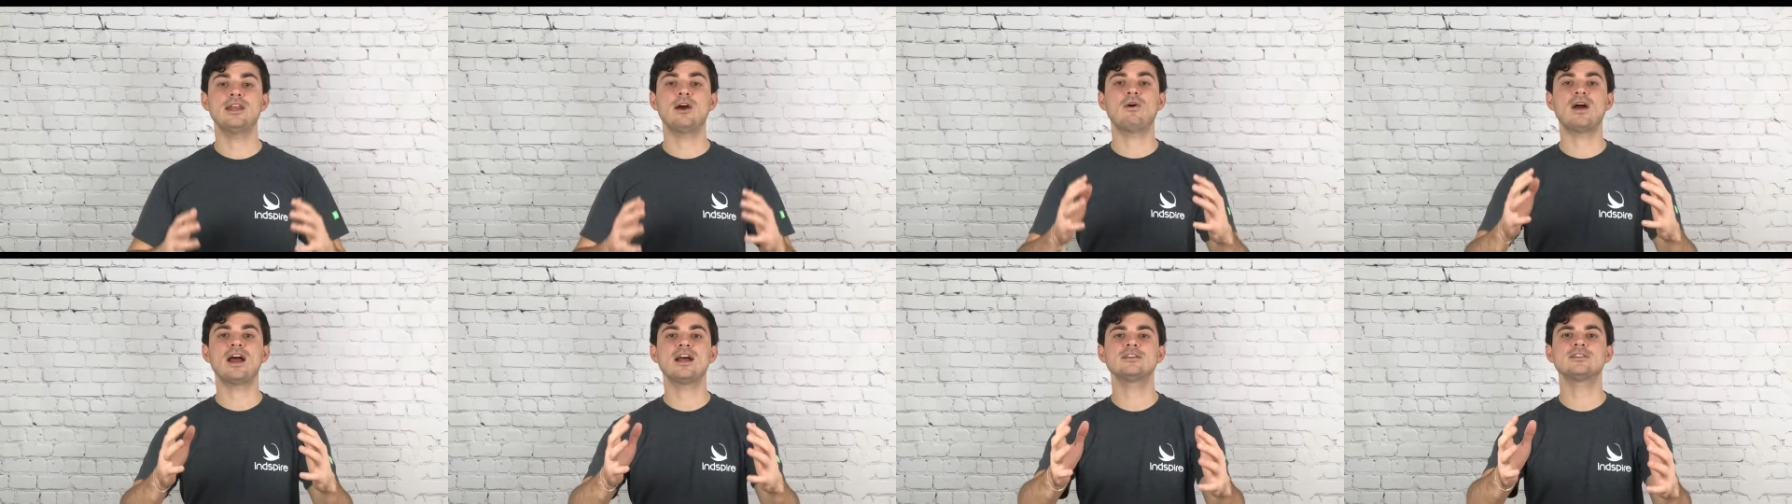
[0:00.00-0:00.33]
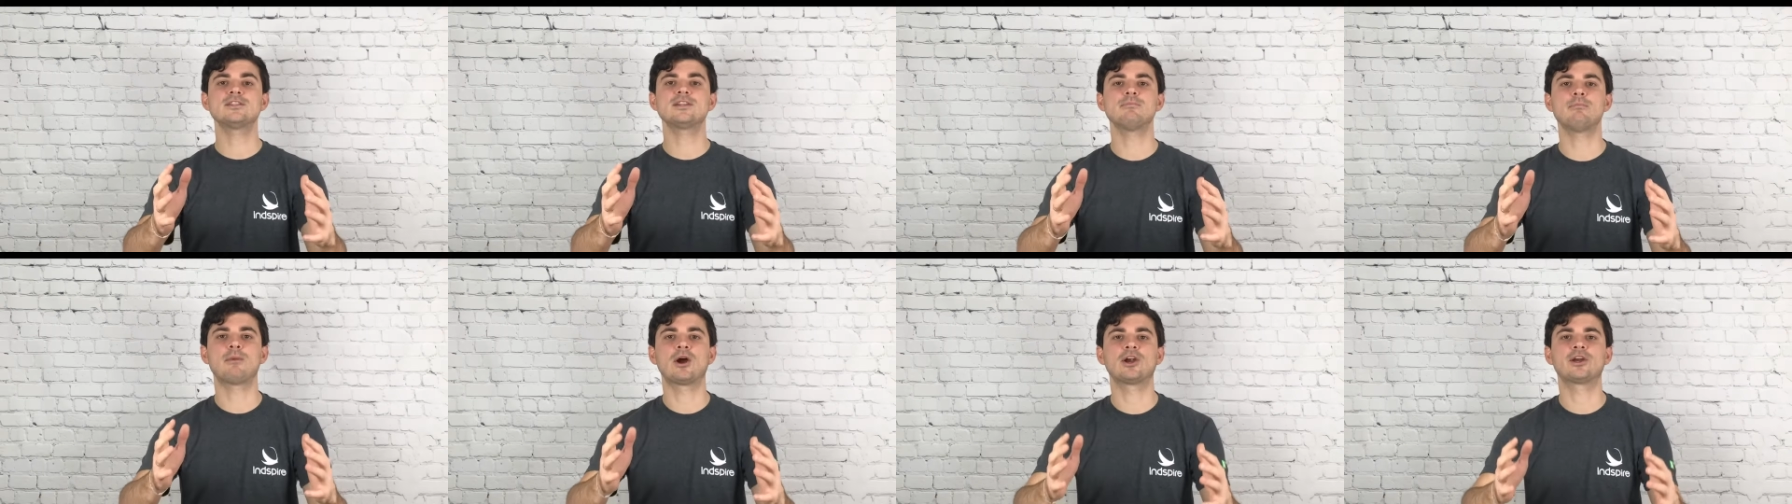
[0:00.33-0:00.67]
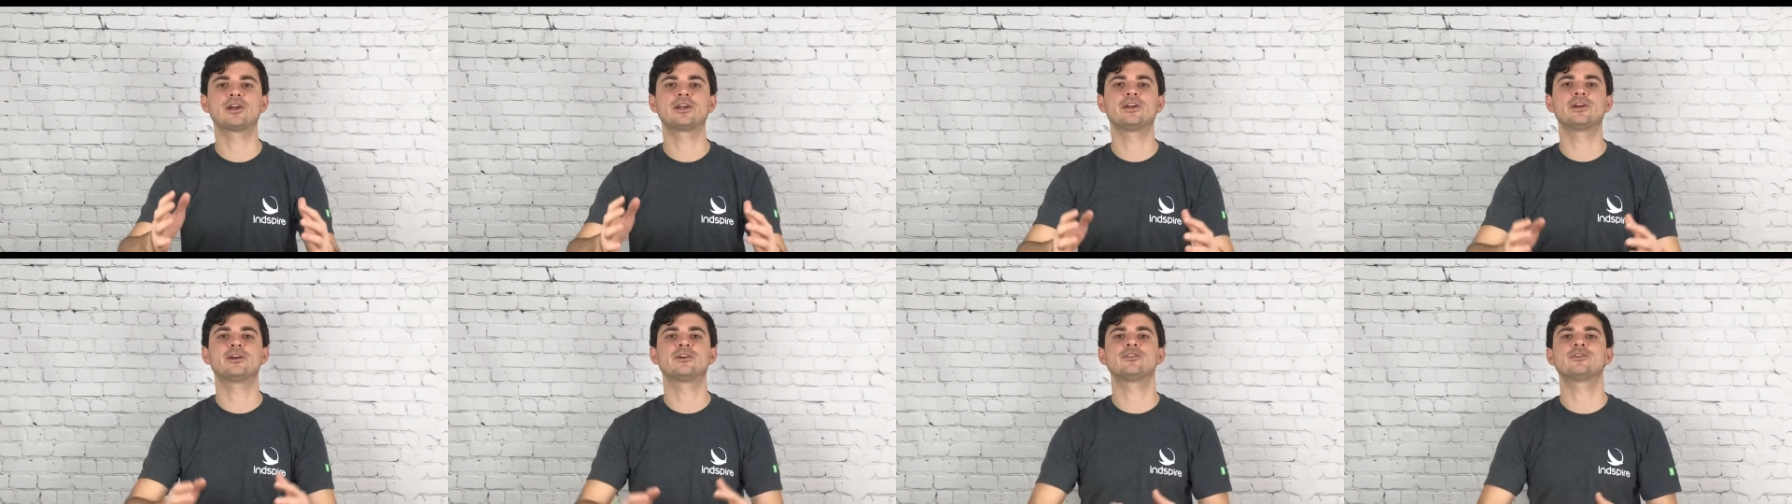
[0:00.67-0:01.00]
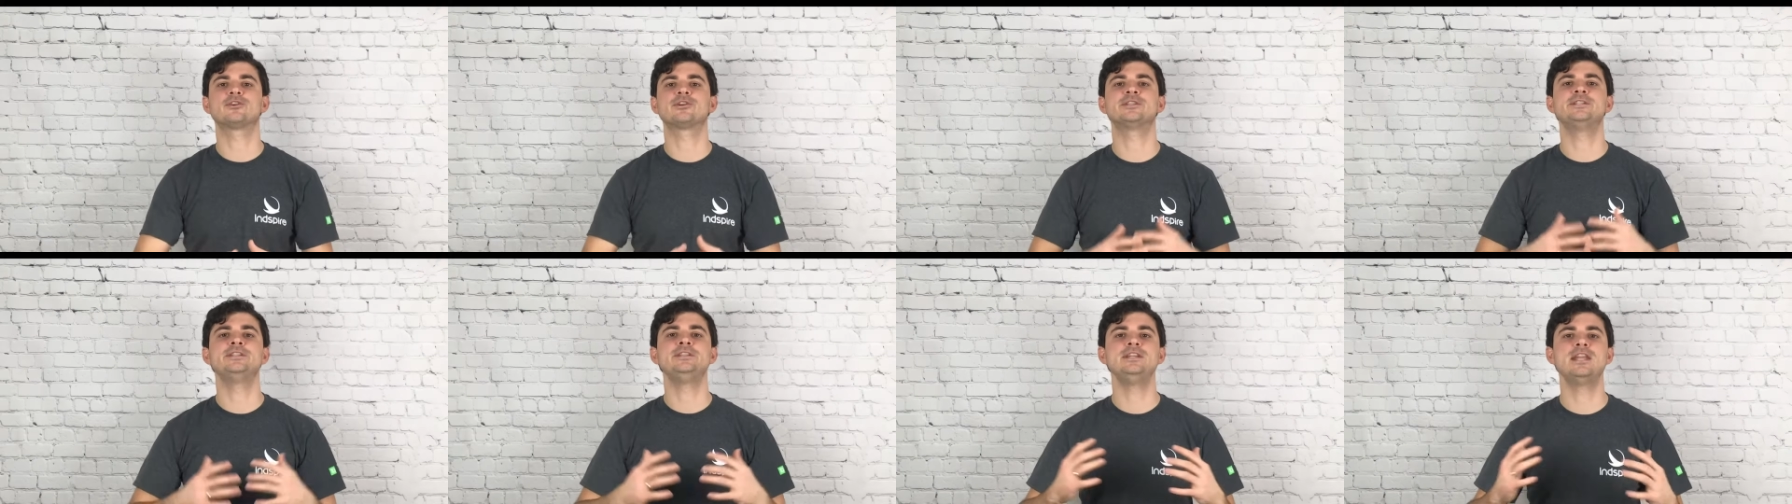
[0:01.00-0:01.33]
Now, as a marketer,
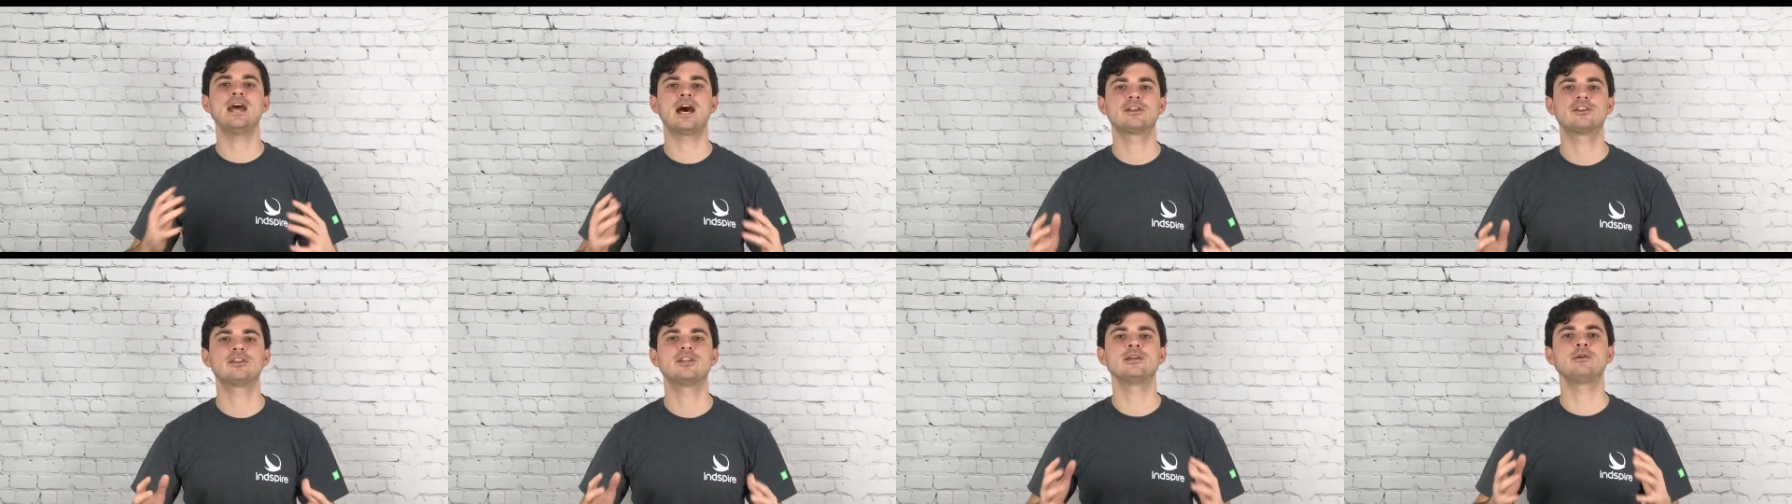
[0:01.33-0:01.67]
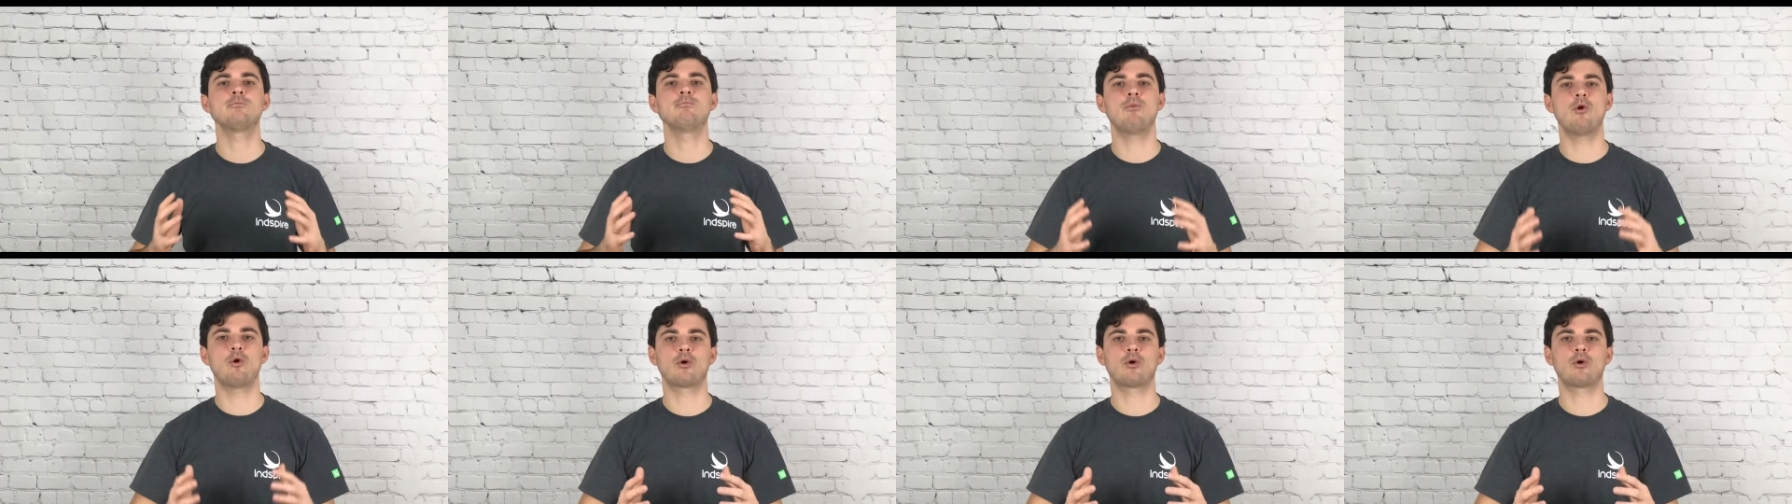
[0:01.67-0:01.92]
there is nothing